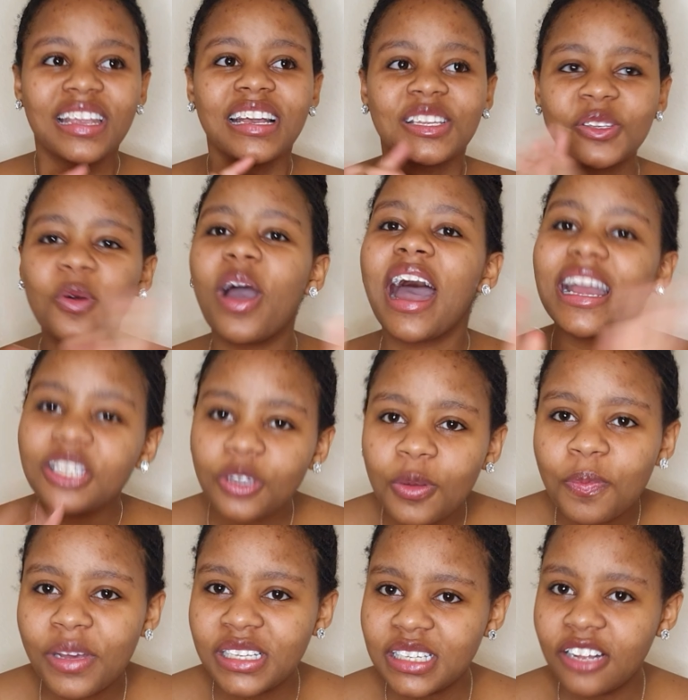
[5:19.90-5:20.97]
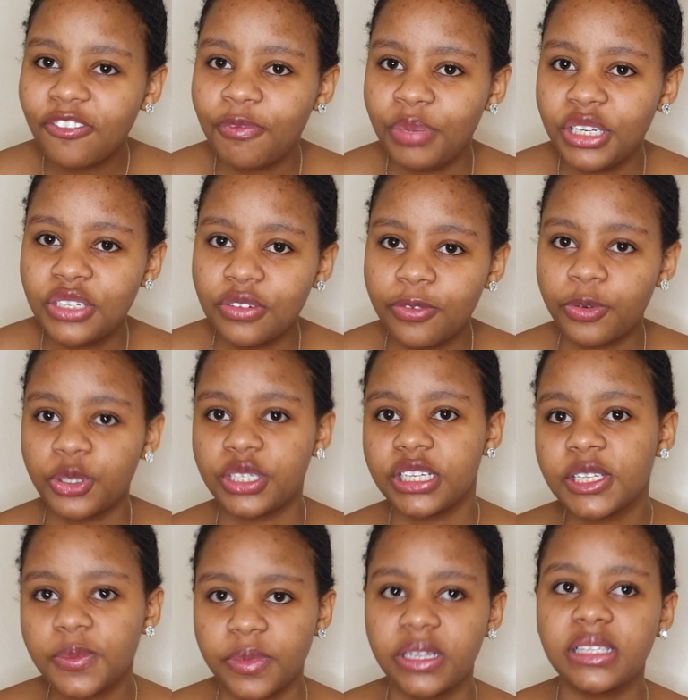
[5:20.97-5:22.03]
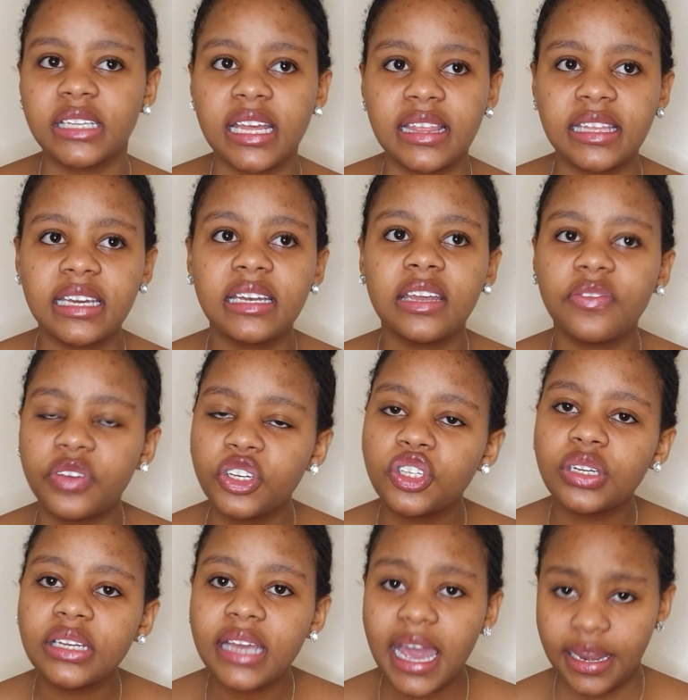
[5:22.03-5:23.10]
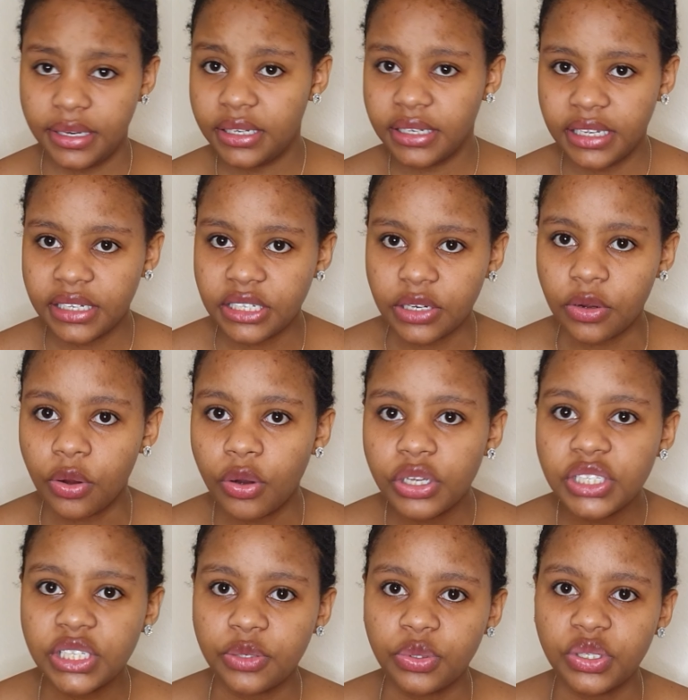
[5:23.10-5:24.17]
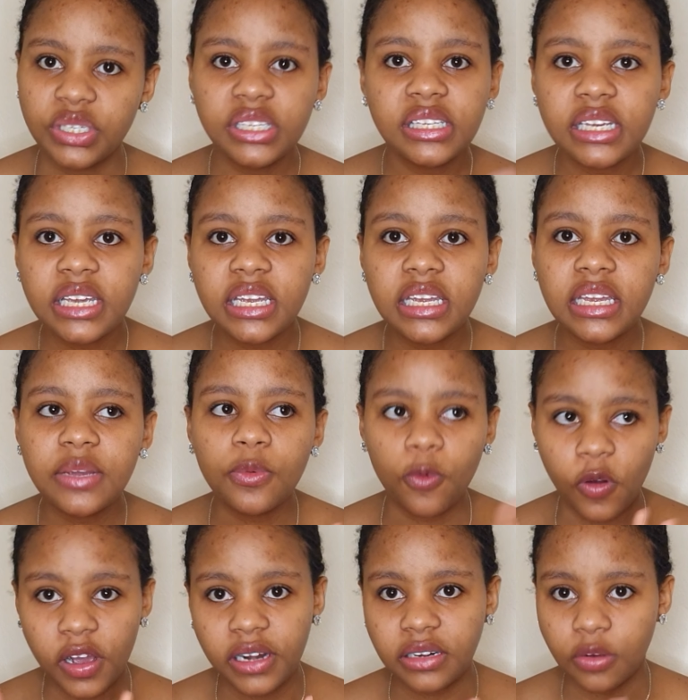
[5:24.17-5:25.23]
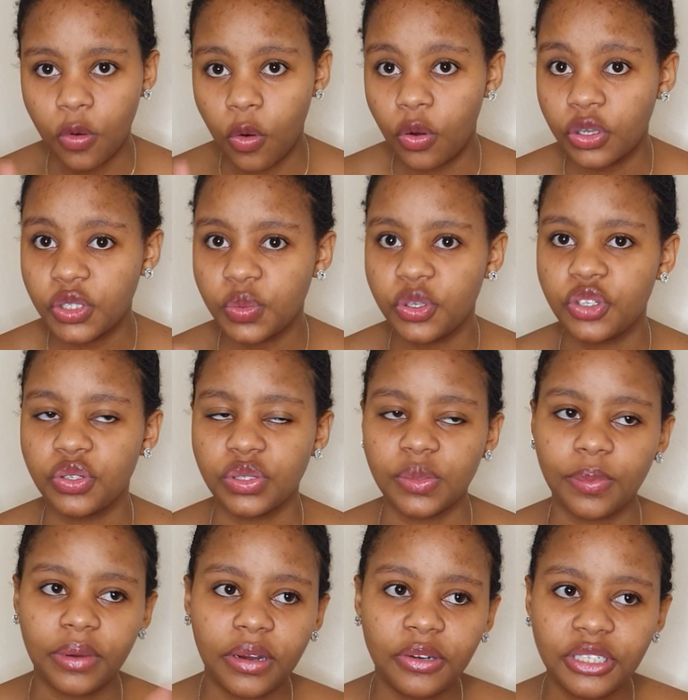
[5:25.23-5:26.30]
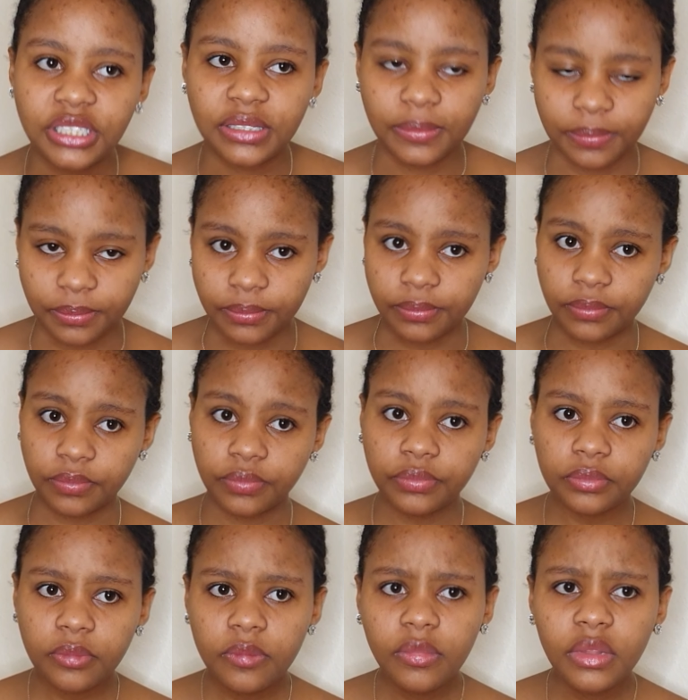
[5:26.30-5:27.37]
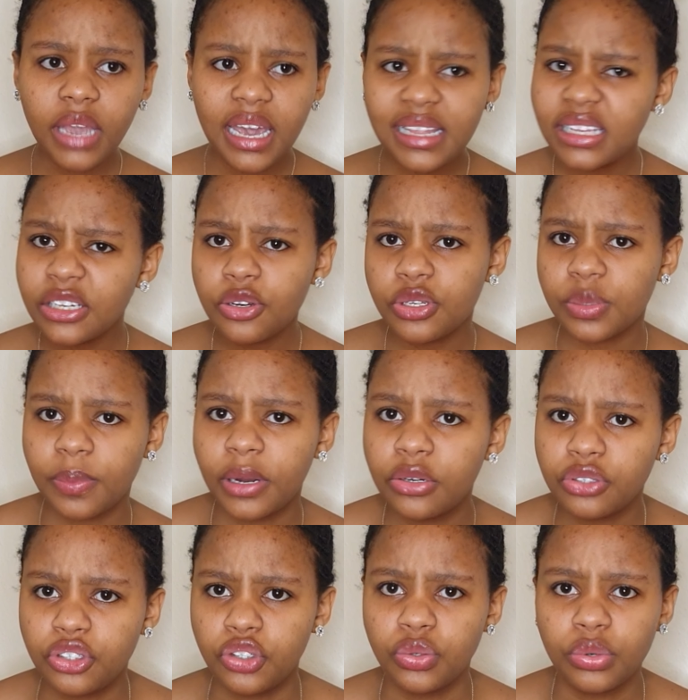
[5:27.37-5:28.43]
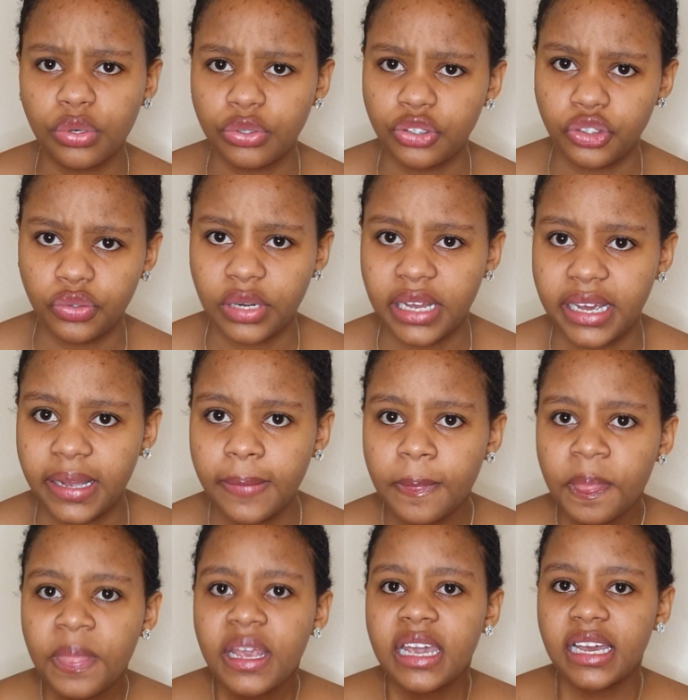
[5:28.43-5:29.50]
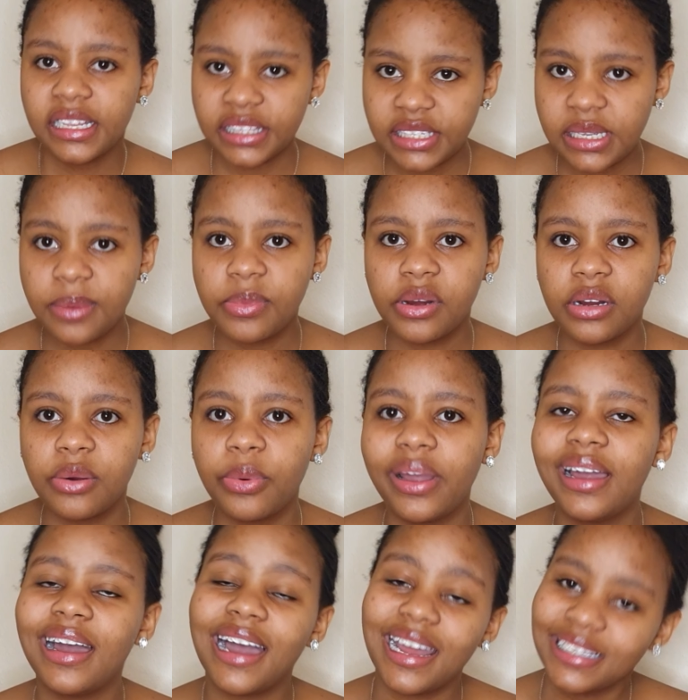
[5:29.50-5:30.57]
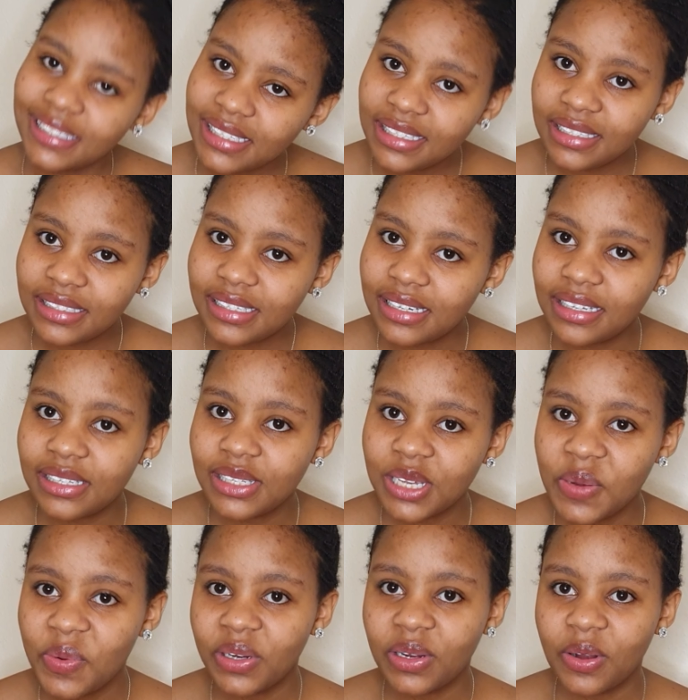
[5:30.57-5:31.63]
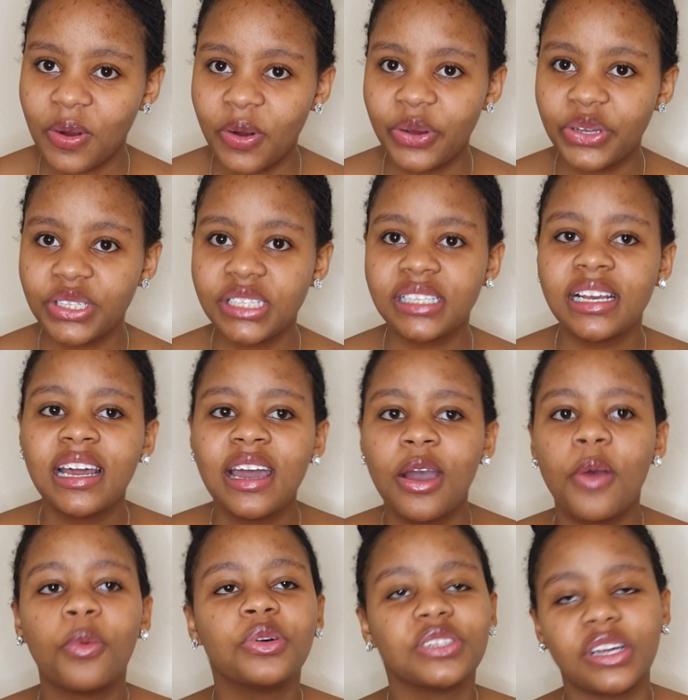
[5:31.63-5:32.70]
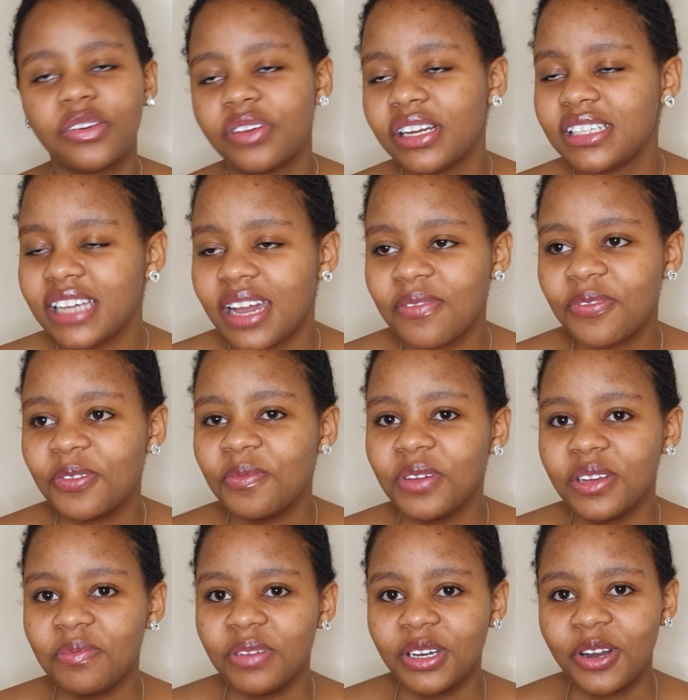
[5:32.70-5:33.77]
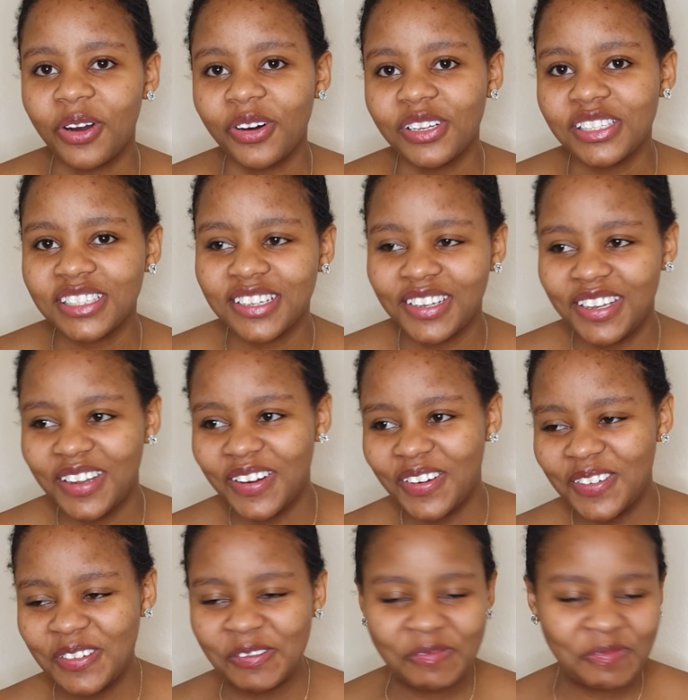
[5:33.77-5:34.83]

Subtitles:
So I taught myself B2 for 6 months, and then eventually I did get a course. It was C1 course, which is about I think it was about June or July in summer, where I did attend a C1 course. Was a great time for me because, you know,